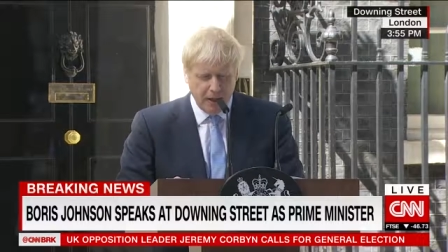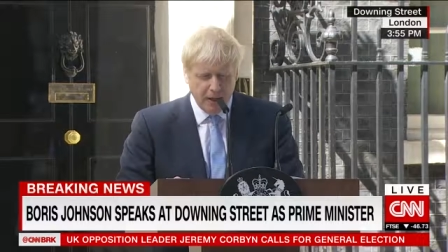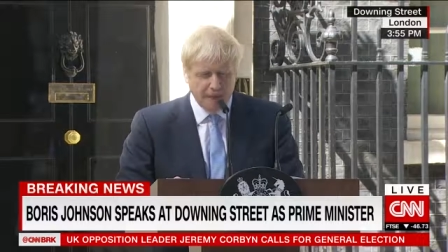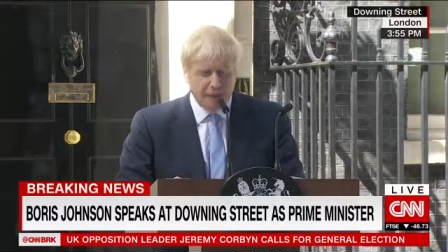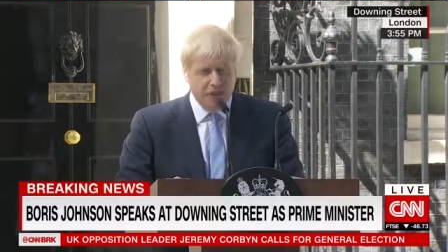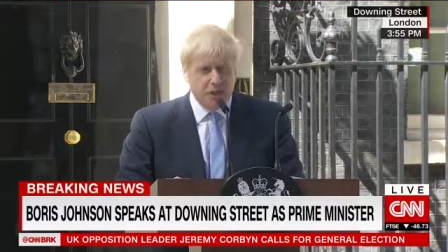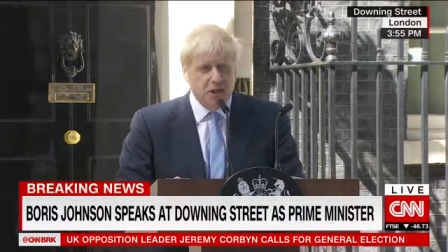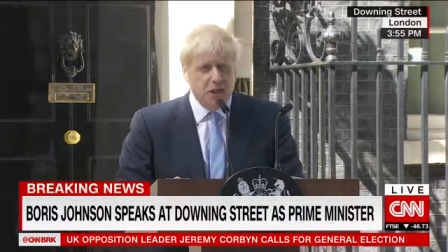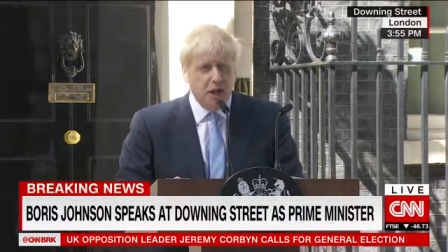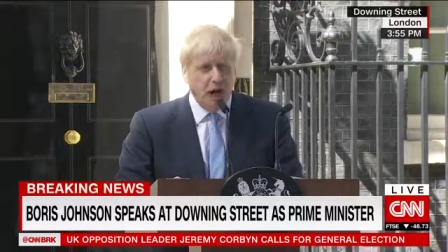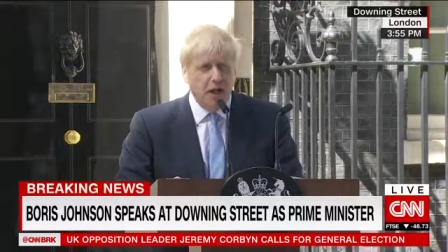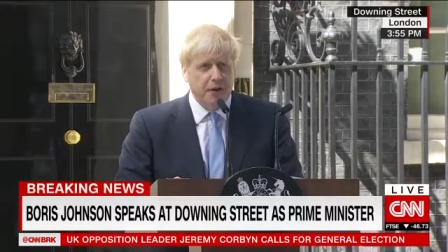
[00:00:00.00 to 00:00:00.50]
the
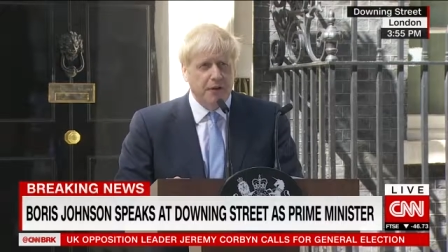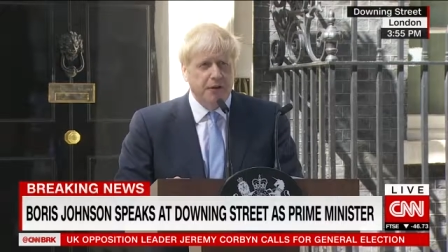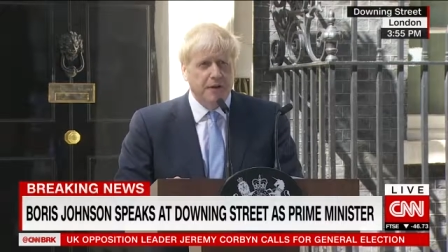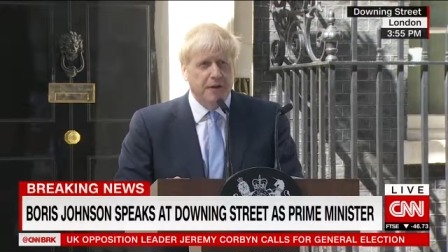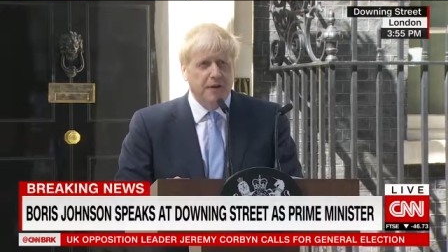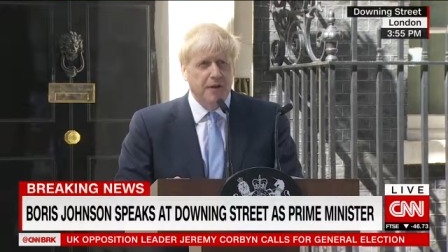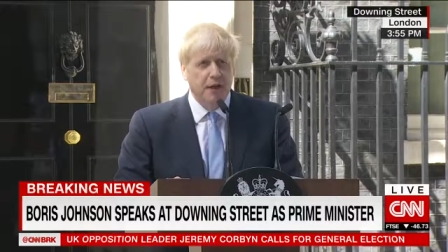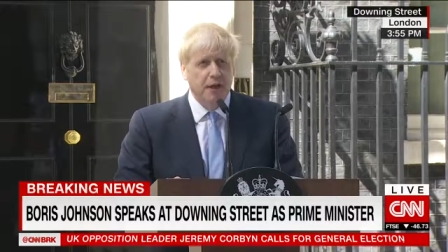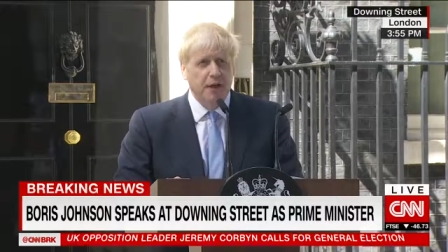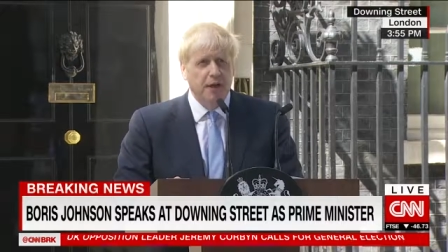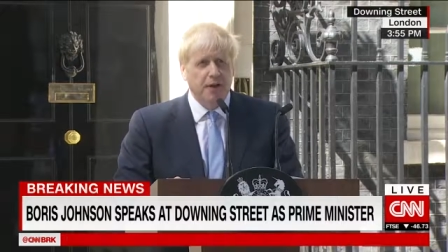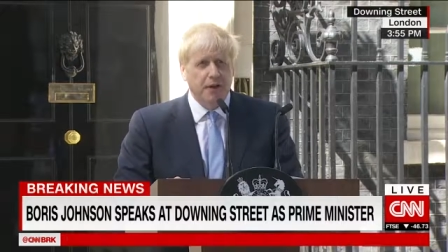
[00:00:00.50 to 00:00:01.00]
chance
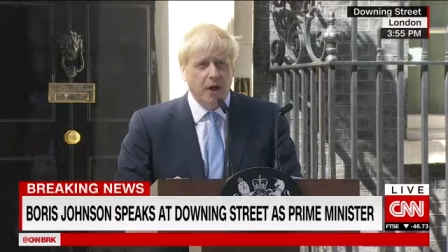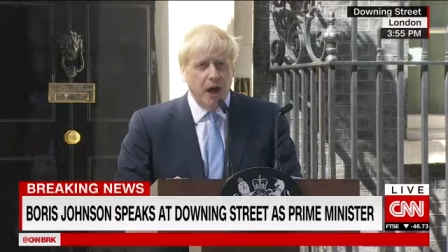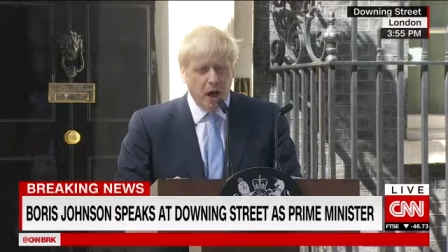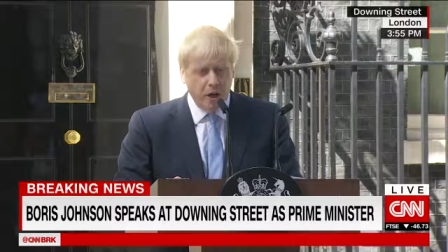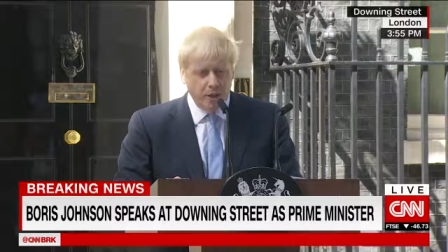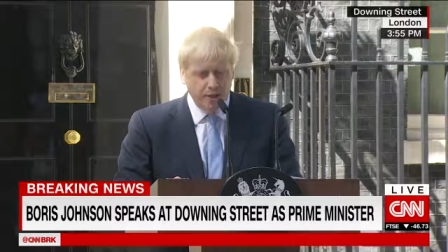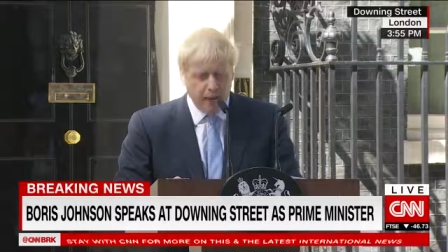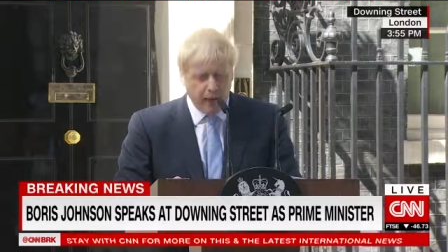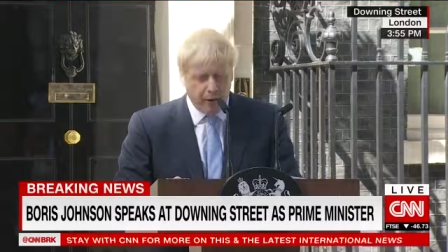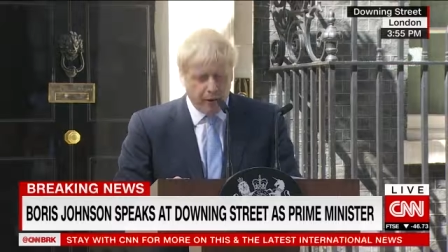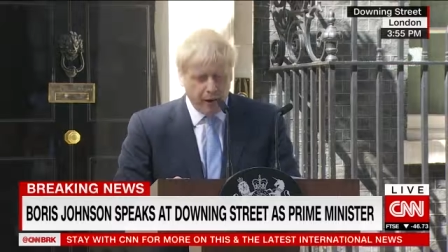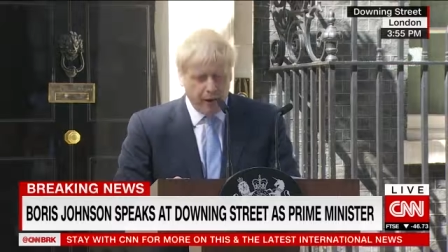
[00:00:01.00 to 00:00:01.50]
to
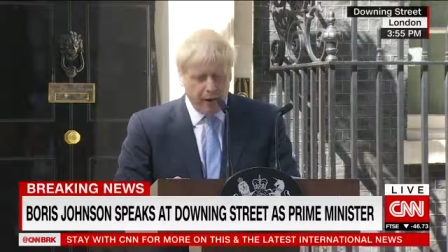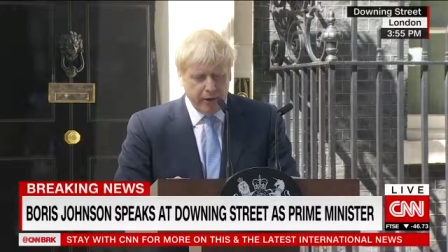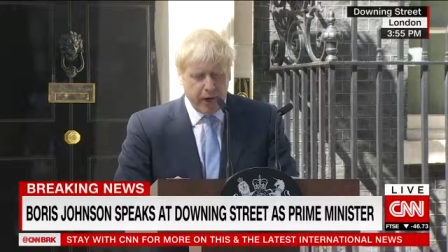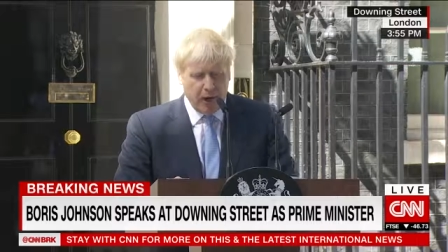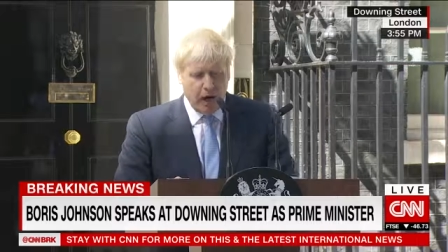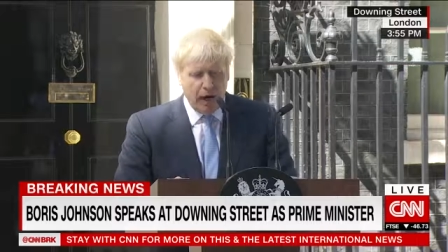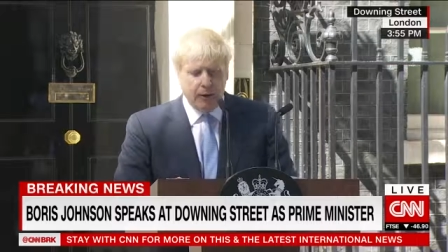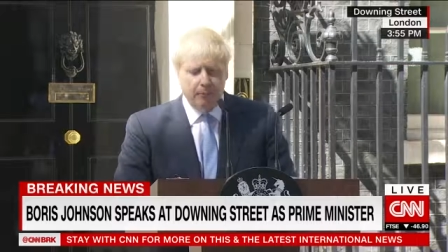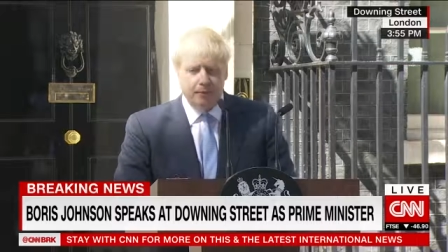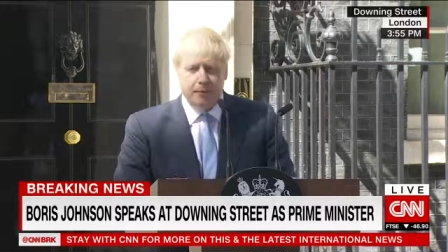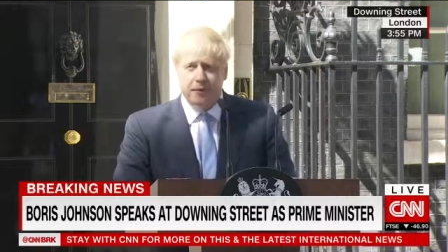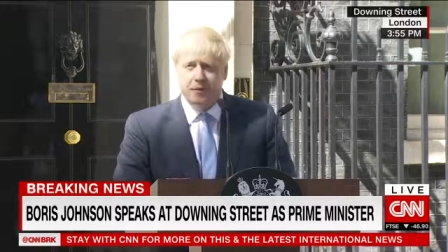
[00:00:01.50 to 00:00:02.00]
own their own
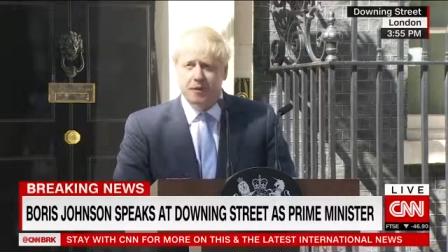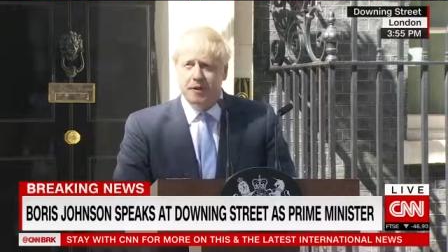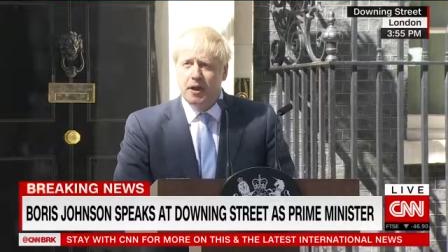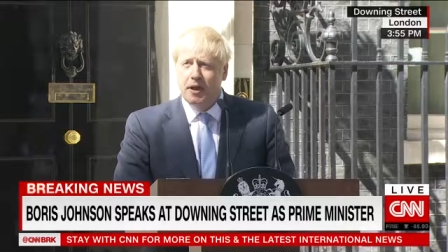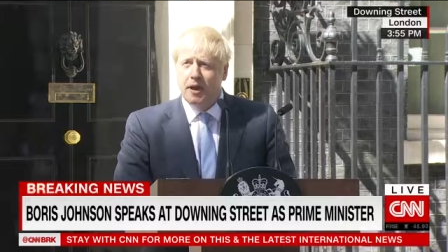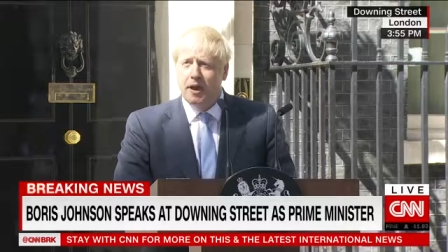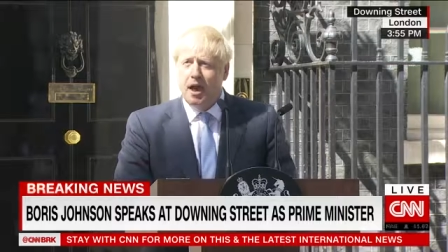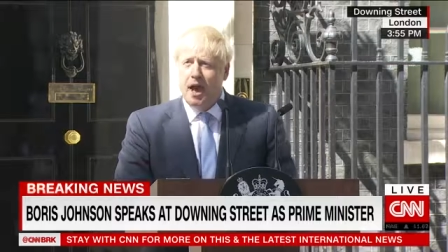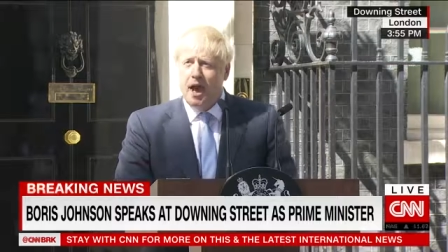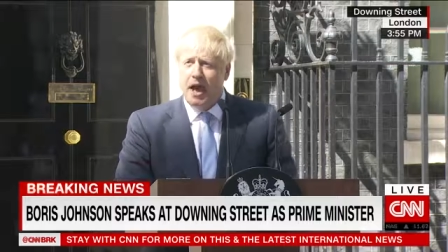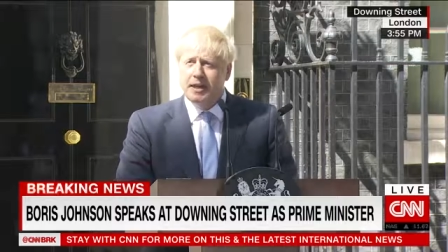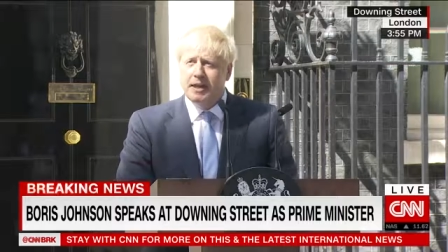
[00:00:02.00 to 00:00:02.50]
homes
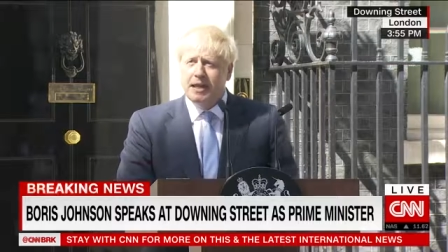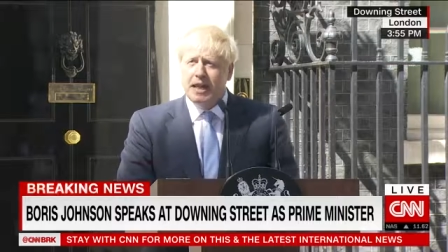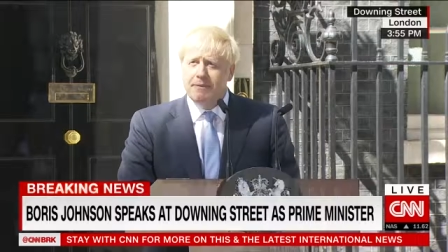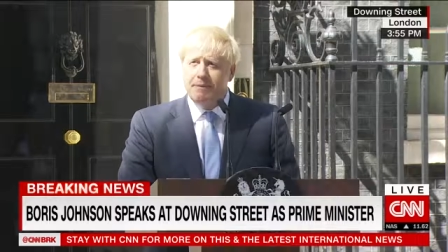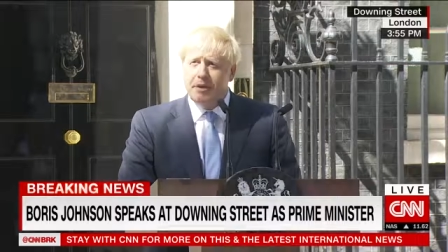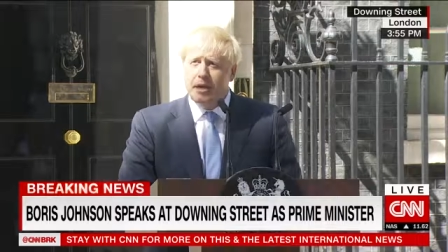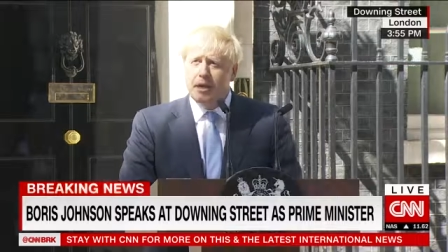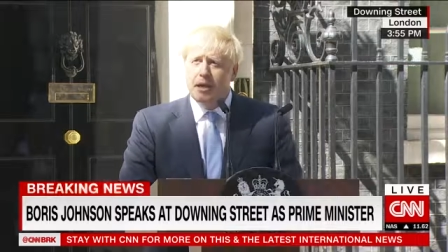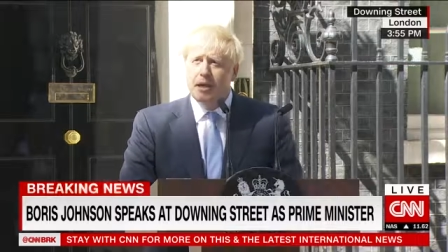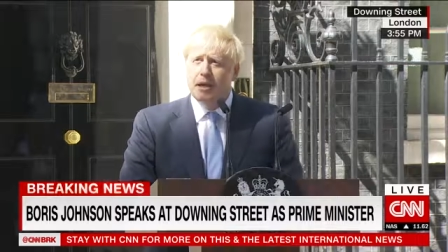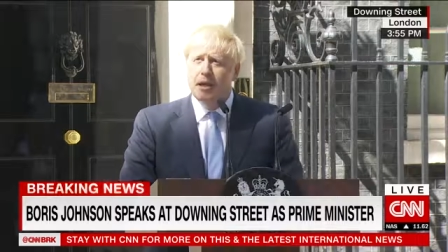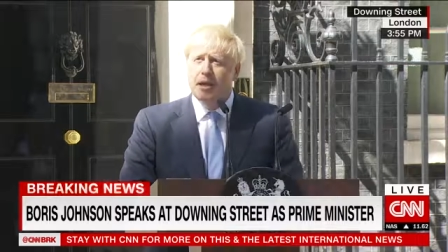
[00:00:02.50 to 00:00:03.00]
and
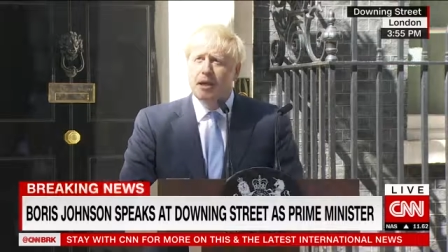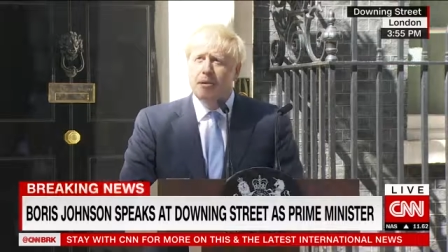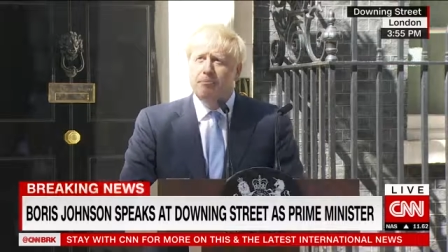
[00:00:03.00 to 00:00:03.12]
giving